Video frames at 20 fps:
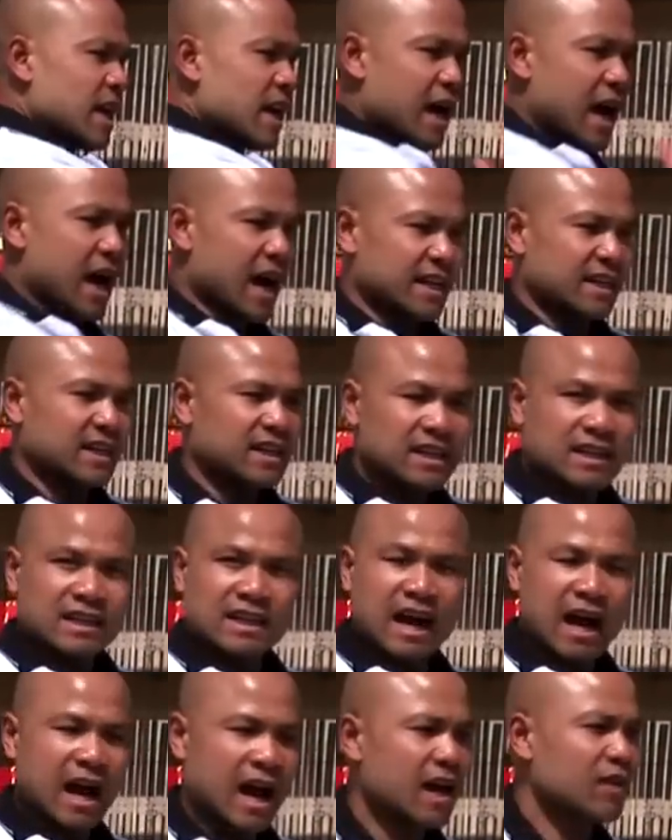The
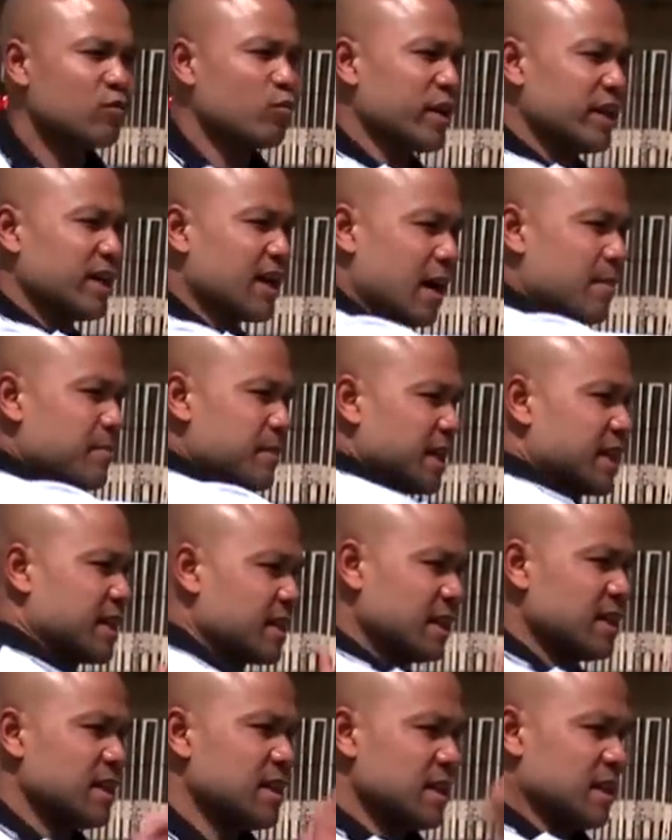hand when you're coming in,
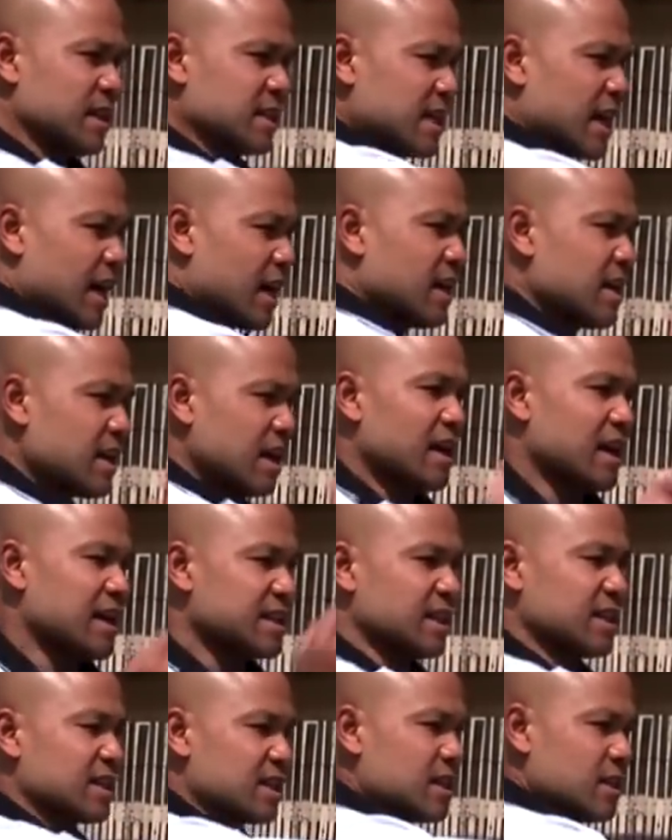yeah? Like
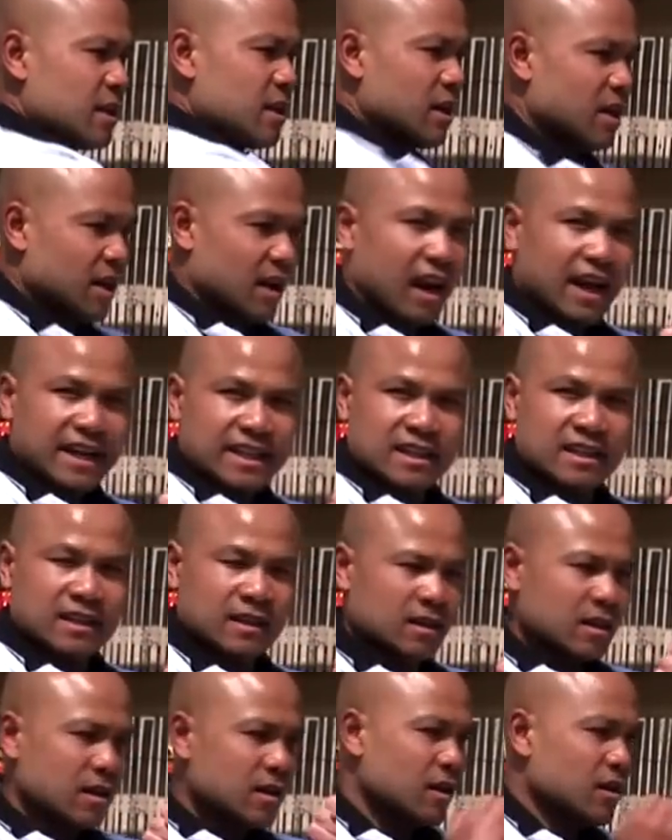this, line,
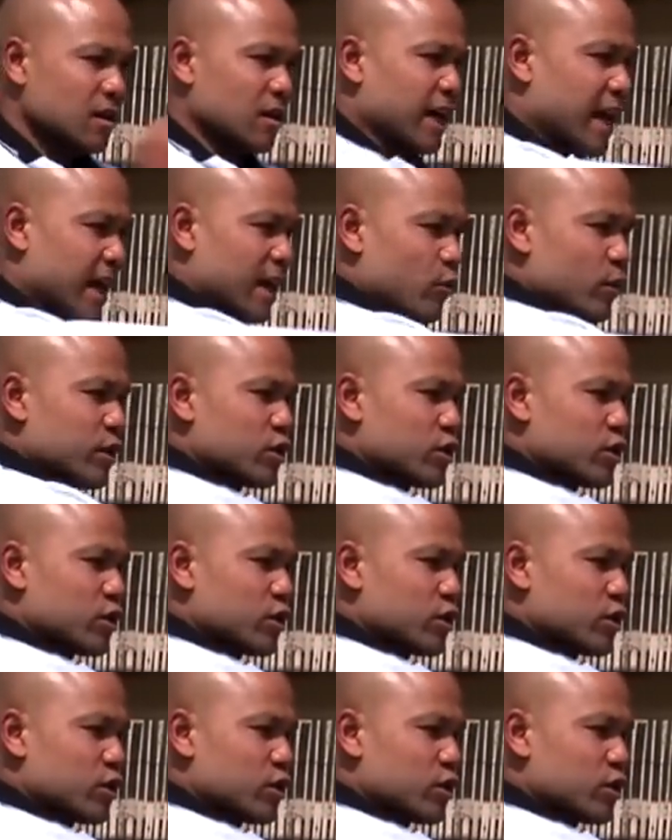okay? We're